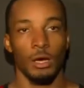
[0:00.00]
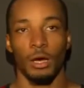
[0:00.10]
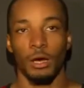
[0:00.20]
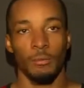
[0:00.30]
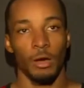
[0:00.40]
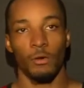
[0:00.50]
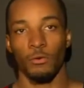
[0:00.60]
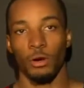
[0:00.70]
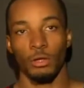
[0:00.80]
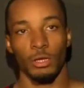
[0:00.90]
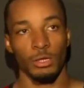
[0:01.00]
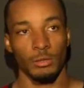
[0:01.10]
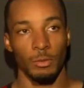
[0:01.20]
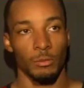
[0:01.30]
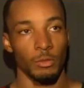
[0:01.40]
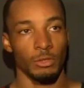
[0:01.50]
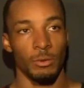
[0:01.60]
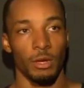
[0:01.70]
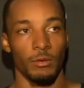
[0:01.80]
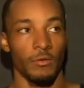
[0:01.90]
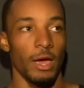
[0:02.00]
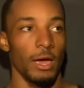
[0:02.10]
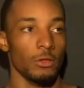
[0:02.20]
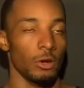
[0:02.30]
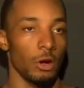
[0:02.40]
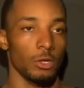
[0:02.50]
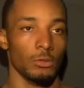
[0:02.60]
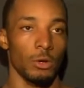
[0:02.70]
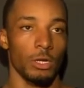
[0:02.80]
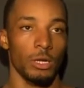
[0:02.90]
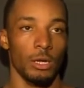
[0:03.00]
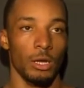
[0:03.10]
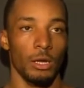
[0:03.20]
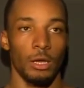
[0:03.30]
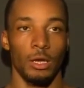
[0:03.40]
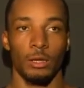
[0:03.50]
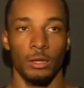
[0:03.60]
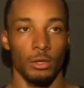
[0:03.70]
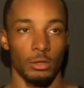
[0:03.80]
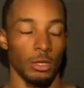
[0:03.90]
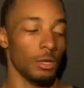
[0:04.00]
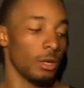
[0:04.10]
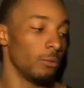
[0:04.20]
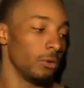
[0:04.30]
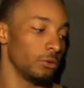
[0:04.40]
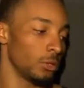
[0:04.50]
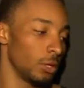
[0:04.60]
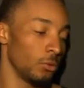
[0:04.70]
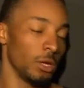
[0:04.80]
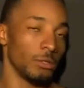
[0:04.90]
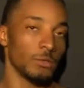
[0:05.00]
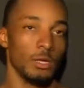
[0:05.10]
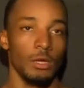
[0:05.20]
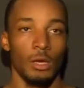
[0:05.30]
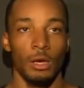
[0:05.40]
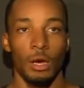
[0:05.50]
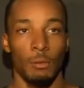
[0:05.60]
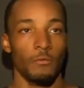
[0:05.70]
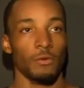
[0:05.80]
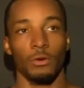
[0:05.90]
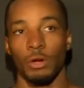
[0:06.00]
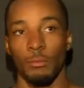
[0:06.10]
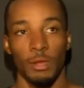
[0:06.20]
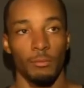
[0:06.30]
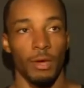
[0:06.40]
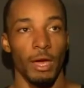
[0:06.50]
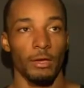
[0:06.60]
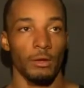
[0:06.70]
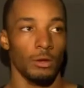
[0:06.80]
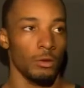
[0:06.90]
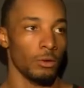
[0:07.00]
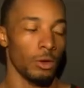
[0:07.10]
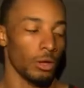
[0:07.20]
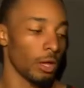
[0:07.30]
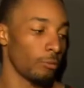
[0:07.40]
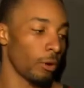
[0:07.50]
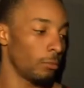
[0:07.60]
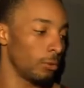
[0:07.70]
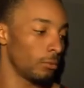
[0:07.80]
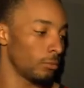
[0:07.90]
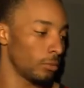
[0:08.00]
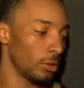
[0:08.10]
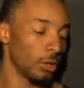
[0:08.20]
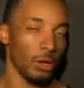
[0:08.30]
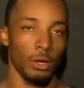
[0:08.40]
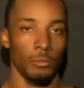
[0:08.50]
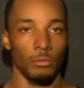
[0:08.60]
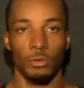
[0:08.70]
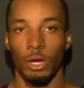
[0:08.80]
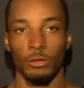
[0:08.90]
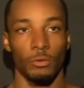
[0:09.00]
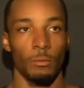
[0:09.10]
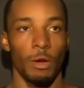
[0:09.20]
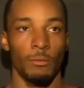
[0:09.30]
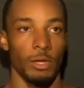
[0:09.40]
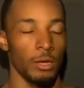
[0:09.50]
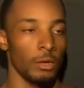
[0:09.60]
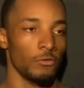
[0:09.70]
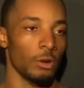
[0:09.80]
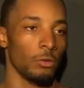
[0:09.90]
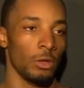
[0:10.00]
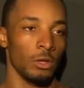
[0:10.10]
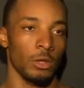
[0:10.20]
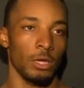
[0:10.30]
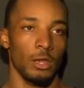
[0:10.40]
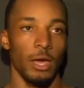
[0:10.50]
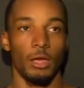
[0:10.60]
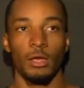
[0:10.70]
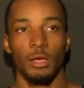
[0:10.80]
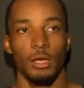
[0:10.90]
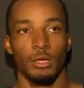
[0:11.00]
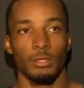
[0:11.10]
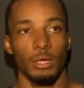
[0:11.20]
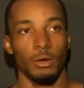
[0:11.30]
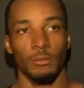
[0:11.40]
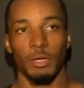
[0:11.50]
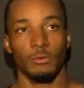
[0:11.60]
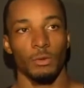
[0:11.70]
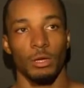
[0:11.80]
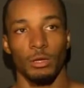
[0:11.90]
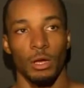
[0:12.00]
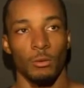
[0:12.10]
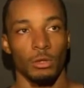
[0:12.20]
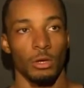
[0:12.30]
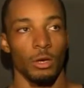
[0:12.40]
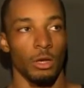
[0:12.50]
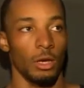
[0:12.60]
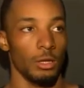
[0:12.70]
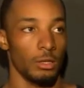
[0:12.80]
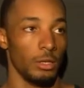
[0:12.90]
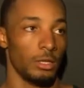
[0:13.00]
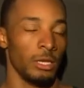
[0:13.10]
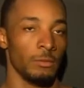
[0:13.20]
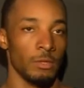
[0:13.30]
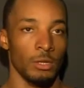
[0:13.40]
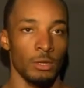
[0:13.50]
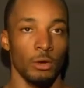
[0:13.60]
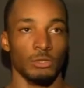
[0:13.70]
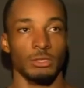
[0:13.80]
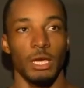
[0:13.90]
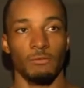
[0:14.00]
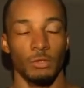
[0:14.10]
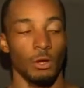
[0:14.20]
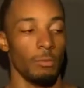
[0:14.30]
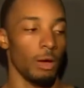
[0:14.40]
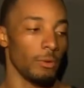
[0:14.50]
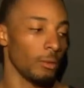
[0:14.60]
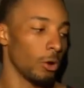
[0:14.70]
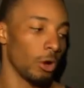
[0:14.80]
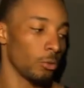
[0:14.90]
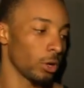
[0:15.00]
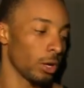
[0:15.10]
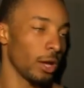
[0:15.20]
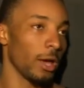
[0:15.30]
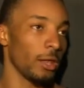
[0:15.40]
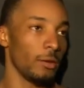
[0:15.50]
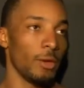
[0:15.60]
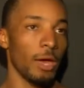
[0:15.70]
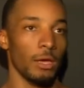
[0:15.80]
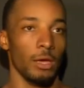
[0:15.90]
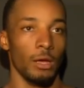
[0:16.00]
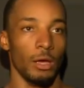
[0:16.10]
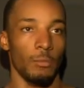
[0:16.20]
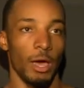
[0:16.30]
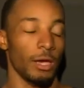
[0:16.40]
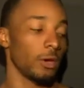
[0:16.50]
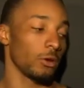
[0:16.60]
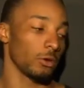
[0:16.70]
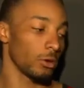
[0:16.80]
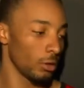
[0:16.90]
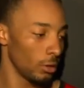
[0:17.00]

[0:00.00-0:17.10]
Uh, my overall thing is to be the most competitive guy out there, hardest working, and, and, and look to get W's and get wins. Um, off the court, I'm laid back, you know, no, not a problem. You know, um, you don't have to worry about me getting in trouble or anything like that. So um, that's what I want the, uh, the, the, teams and the coaching staff to know about me. I'm a hardworking guy, laid back, and um, high character.